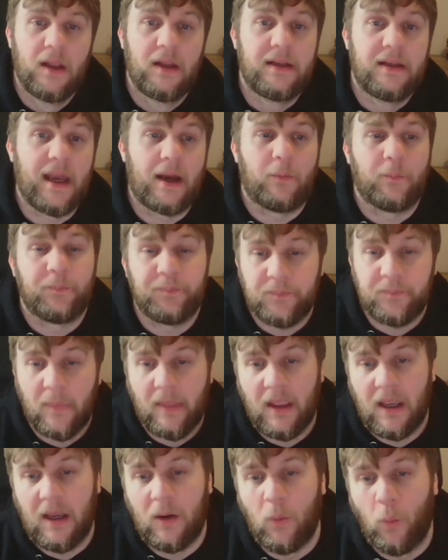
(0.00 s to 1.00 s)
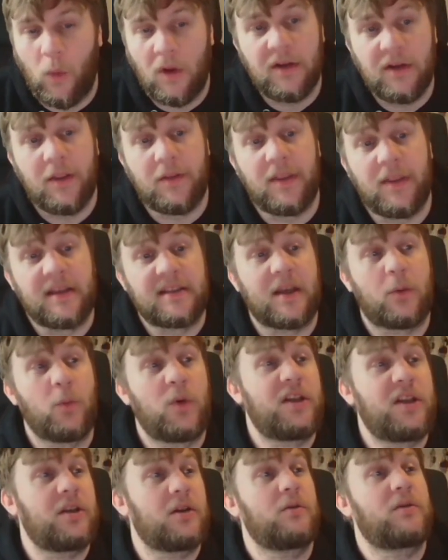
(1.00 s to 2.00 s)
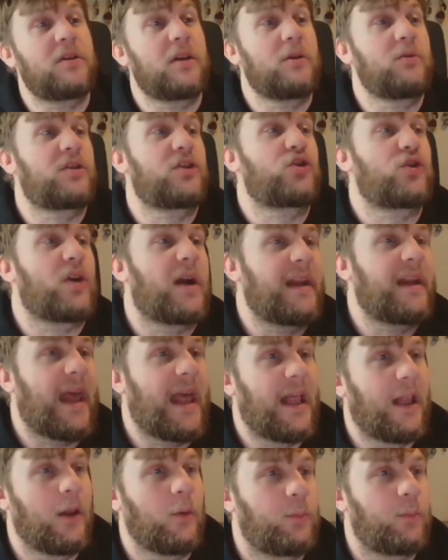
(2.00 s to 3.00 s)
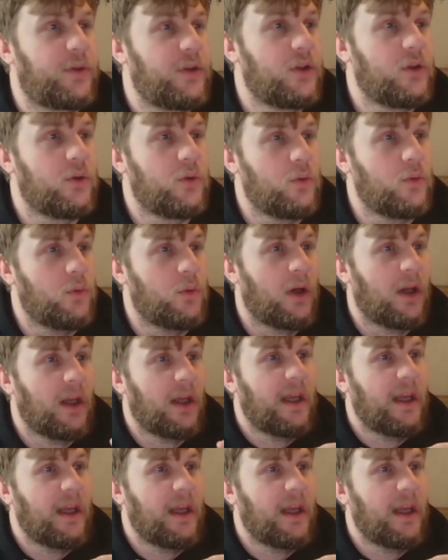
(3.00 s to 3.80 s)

Now, one of the things that we do to try and help you